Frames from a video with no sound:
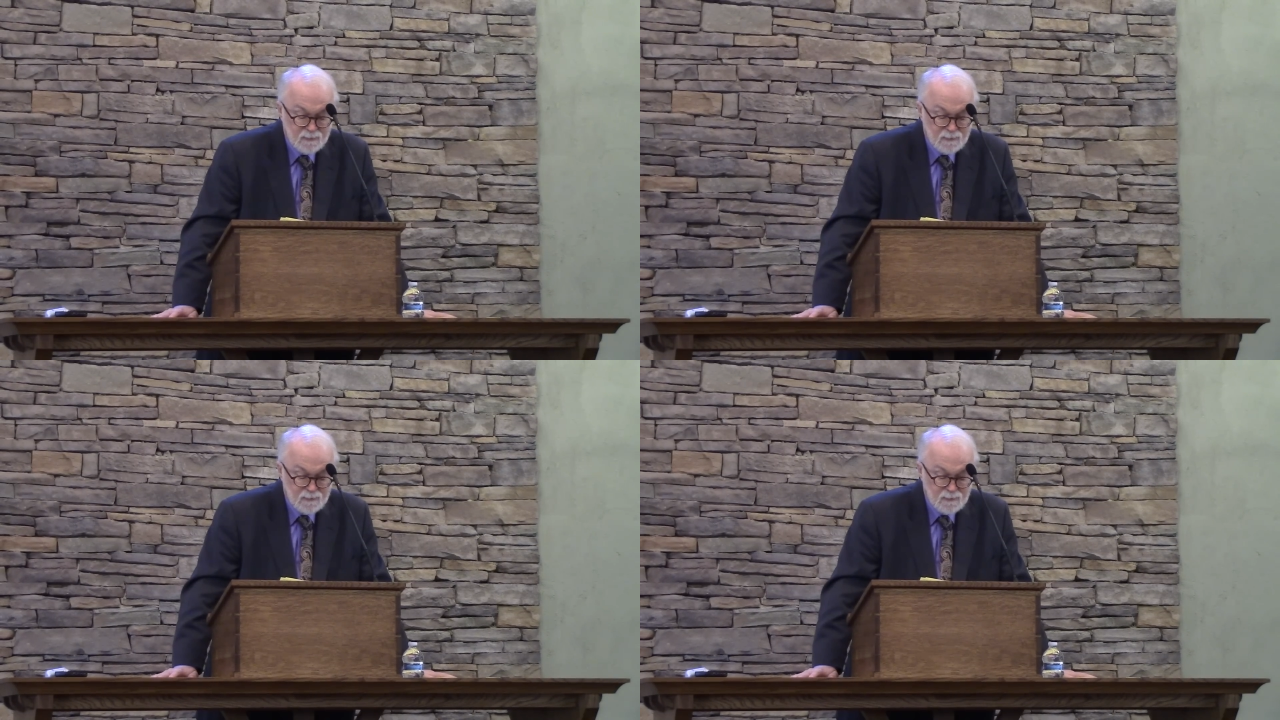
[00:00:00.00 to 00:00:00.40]

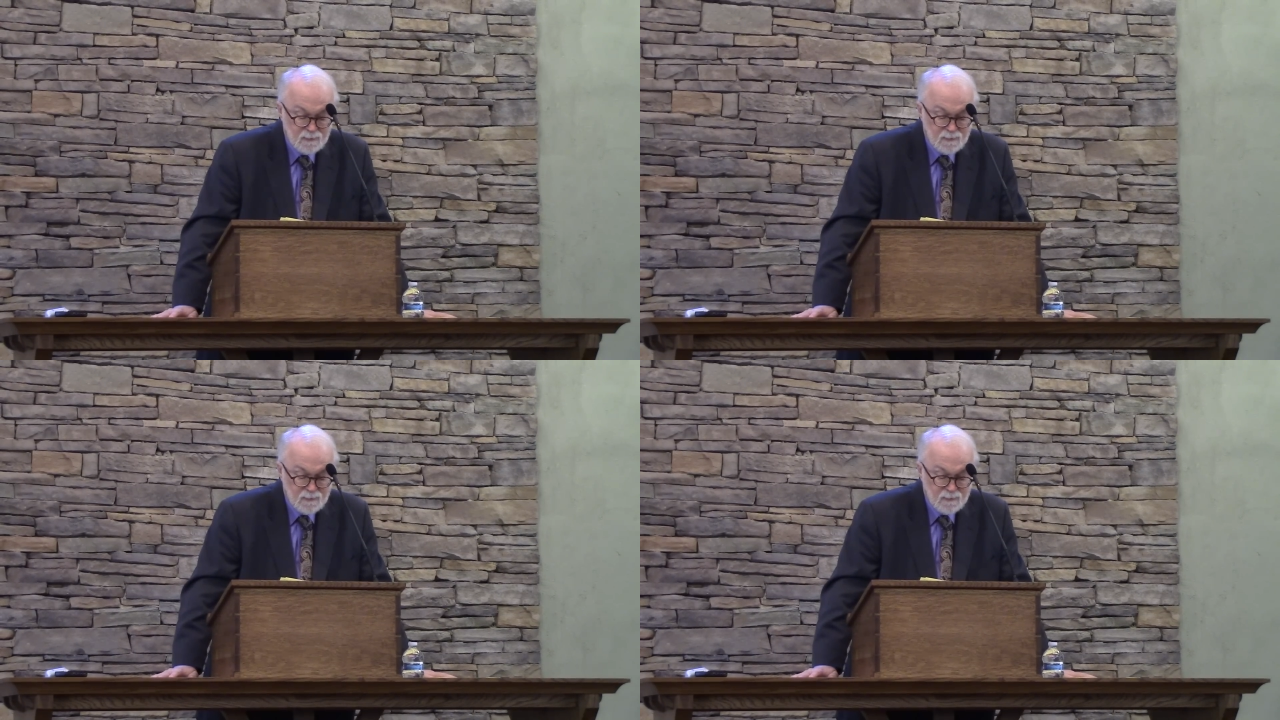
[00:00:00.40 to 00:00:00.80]

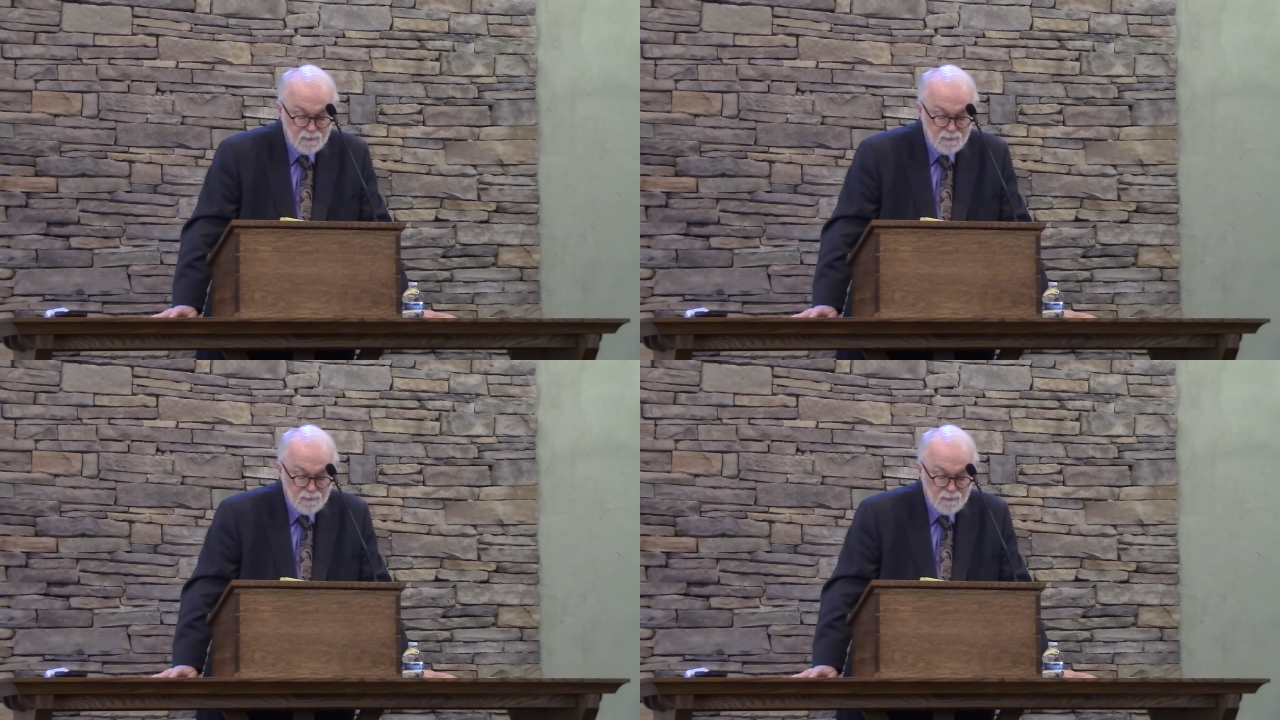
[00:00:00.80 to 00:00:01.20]

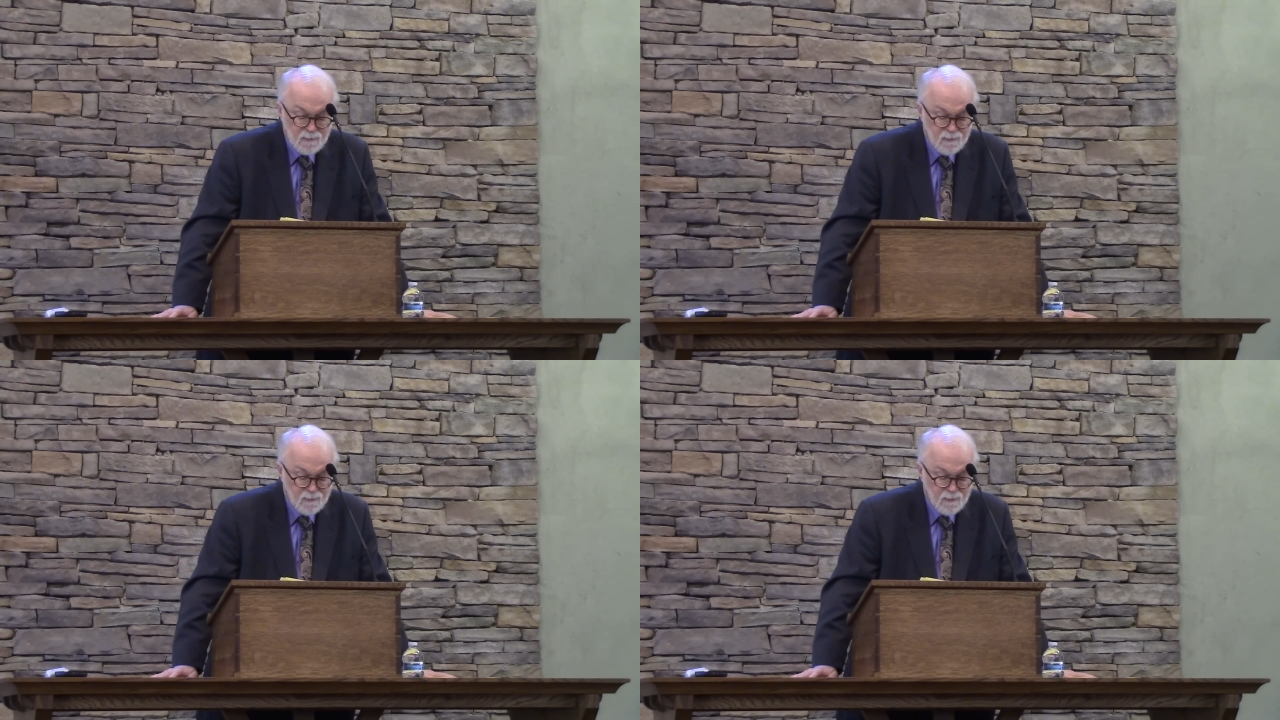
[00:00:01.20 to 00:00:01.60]

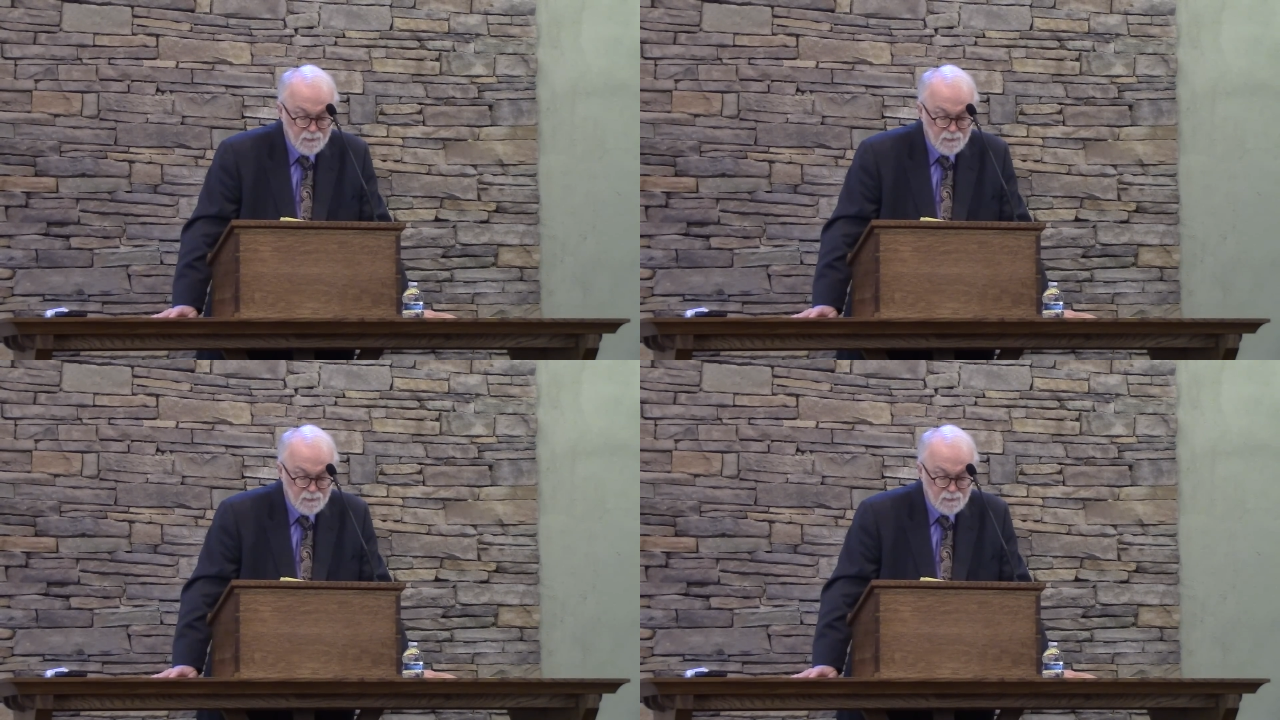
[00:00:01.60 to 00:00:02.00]

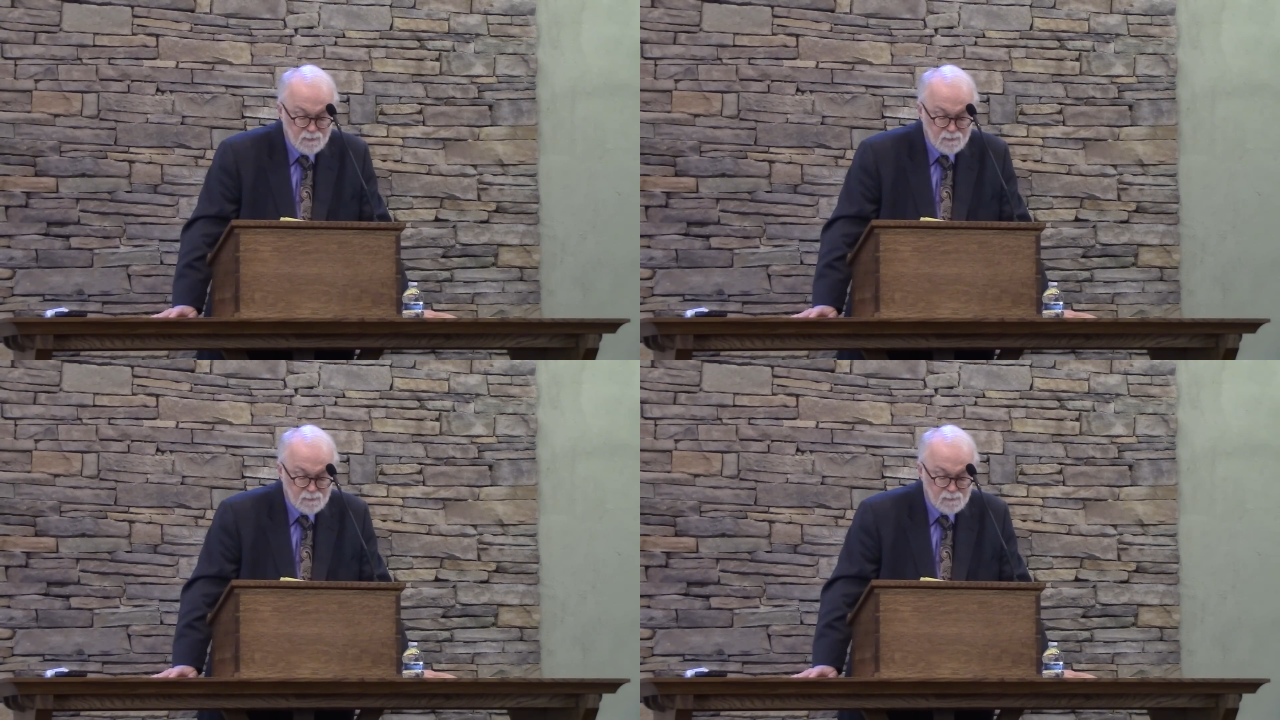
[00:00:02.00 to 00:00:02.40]

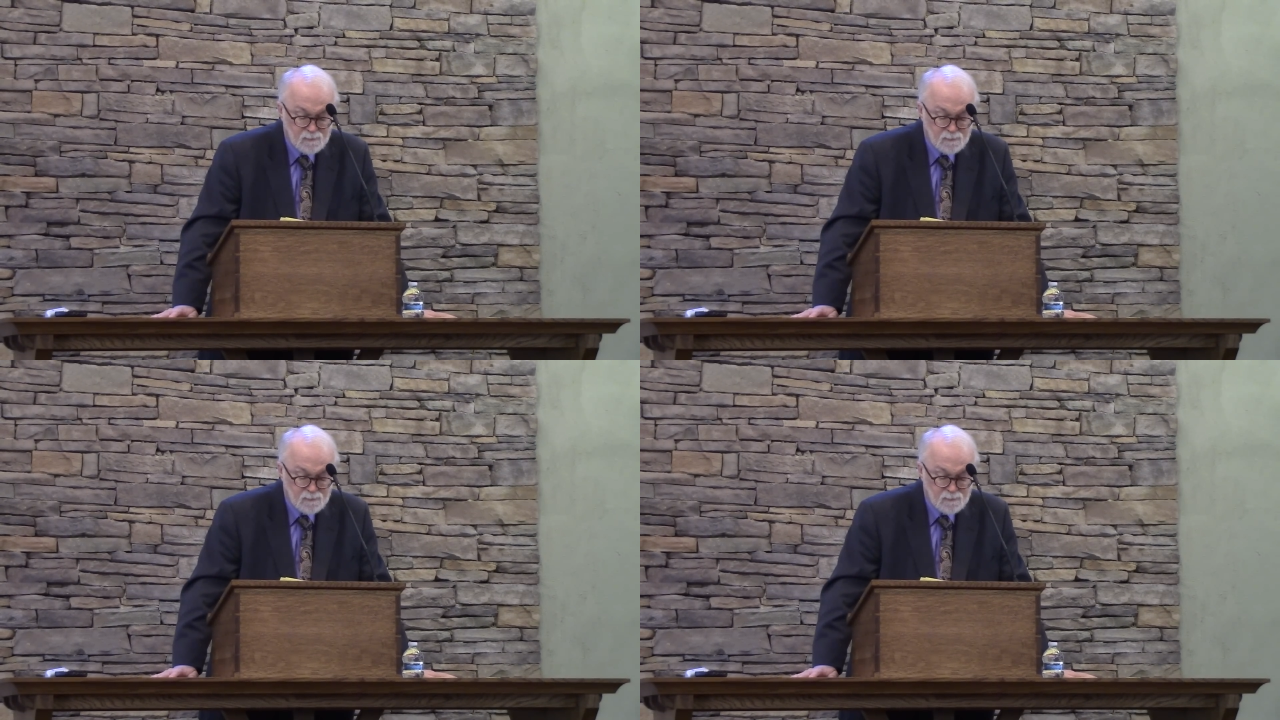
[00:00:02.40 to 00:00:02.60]
[no speech]